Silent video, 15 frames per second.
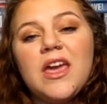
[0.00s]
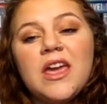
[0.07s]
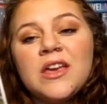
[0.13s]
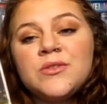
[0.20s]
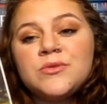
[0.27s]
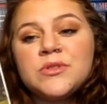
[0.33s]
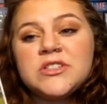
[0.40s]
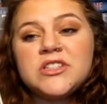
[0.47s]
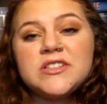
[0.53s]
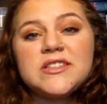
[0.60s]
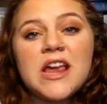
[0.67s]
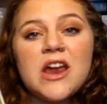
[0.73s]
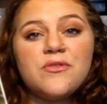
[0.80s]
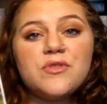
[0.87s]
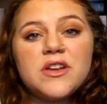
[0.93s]
It was just
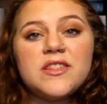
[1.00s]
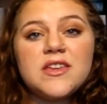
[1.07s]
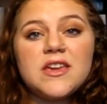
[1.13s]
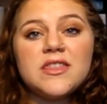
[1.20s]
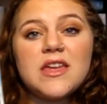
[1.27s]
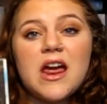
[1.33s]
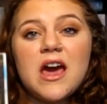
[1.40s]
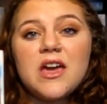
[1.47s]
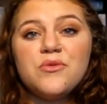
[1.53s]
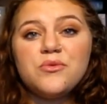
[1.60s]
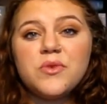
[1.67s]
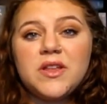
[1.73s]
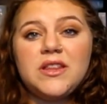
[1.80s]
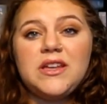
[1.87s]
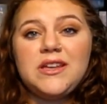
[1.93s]
everything that I
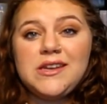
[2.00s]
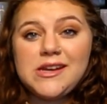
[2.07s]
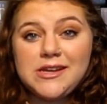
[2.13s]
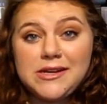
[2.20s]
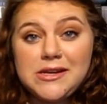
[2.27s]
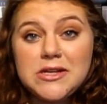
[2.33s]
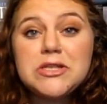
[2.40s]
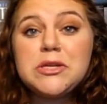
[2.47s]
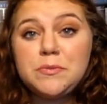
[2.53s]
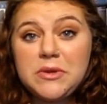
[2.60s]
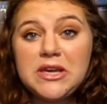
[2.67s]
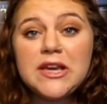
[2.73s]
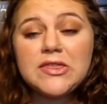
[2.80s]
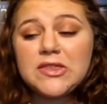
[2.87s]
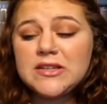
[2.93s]
really needed it to
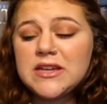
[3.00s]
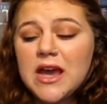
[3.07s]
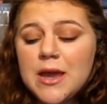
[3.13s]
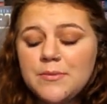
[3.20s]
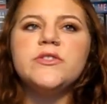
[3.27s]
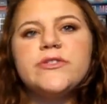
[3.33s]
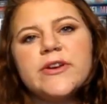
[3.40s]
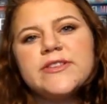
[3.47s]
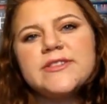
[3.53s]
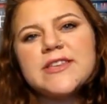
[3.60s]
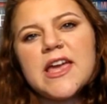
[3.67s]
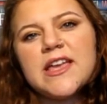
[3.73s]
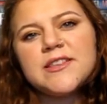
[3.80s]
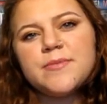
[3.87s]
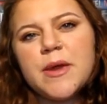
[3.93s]
be at the time. So I'd say
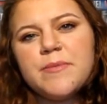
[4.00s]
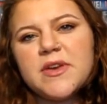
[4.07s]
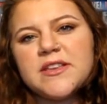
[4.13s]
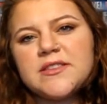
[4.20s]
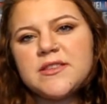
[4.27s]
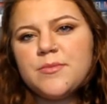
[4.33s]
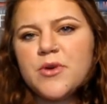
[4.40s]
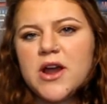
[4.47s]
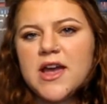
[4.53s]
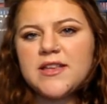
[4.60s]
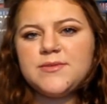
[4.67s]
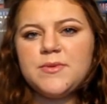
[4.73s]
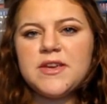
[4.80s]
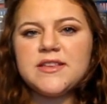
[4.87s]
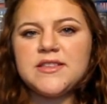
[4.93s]
it's my biggest
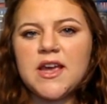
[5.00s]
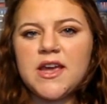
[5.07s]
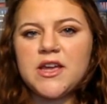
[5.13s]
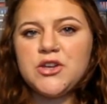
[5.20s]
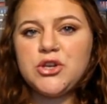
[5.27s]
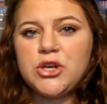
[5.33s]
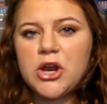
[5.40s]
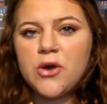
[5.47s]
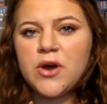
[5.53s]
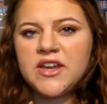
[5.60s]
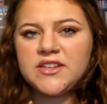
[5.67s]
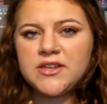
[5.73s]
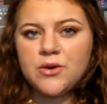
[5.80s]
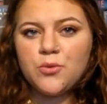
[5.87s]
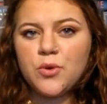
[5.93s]
surprise because I had no
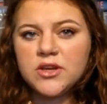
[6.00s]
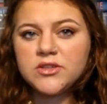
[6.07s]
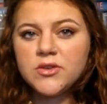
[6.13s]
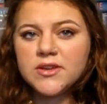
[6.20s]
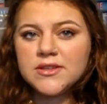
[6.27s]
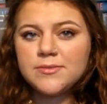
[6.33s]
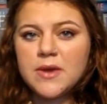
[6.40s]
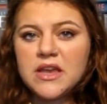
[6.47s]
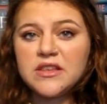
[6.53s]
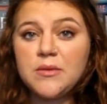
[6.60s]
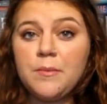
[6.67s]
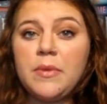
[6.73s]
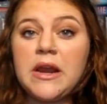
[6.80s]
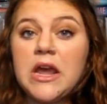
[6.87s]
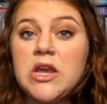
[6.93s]
idea what to
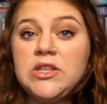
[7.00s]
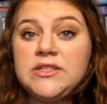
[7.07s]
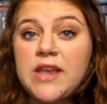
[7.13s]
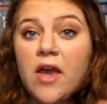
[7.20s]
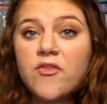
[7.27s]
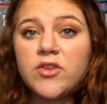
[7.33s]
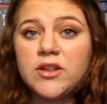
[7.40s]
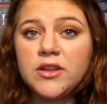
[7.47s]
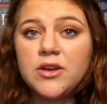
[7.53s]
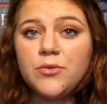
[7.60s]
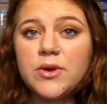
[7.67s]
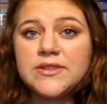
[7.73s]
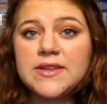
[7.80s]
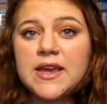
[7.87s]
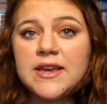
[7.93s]
expect, but I definitely
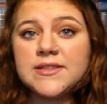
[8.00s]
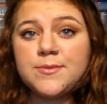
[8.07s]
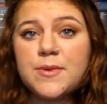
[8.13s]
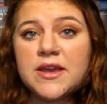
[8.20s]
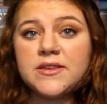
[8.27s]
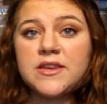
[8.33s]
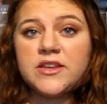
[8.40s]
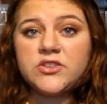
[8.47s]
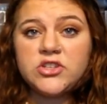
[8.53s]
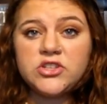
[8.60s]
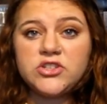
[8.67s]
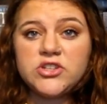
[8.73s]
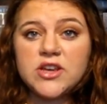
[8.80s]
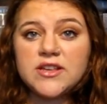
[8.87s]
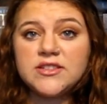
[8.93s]
wasn't expecting to
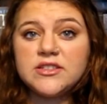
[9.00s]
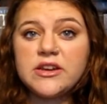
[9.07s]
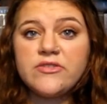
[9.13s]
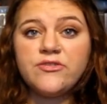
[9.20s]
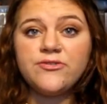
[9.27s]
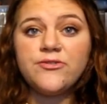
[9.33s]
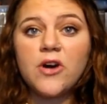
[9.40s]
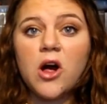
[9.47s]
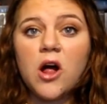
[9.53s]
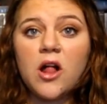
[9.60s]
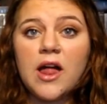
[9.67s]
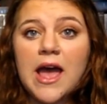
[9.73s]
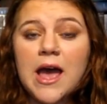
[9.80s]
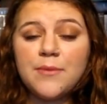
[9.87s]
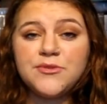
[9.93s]
just
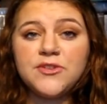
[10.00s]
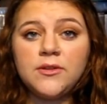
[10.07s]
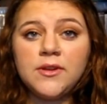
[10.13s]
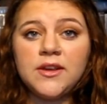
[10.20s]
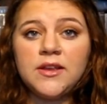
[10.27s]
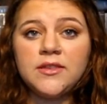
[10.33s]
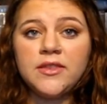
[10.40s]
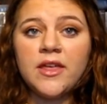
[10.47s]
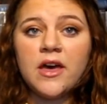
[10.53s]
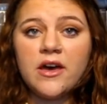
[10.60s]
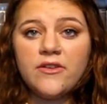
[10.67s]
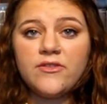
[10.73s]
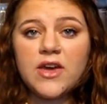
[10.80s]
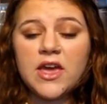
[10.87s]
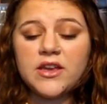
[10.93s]
fall absolutely in
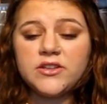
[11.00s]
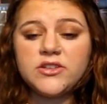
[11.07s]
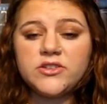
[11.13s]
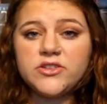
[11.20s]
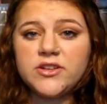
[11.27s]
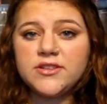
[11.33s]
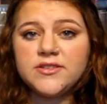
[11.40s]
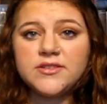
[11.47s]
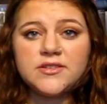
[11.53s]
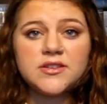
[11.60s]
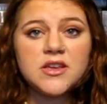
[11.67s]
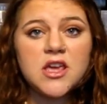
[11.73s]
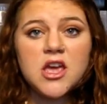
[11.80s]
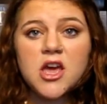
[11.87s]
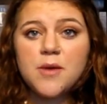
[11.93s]
love and to
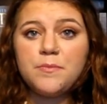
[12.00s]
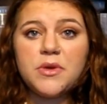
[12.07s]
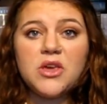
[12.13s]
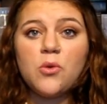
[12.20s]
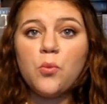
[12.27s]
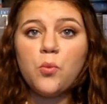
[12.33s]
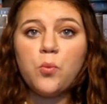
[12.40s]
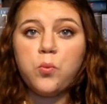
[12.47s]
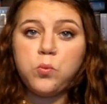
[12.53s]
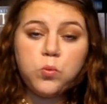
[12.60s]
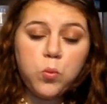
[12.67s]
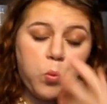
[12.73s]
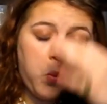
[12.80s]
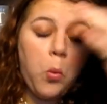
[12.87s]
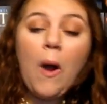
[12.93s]
just be
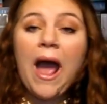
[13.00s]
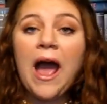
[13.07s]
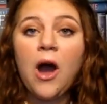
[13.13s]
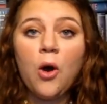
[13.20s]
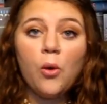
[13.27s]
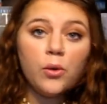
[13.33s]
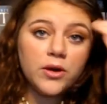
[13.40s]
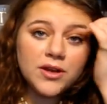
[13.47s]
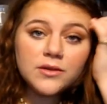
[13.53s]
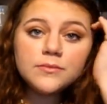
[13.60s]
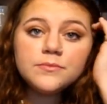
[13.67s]
wowed.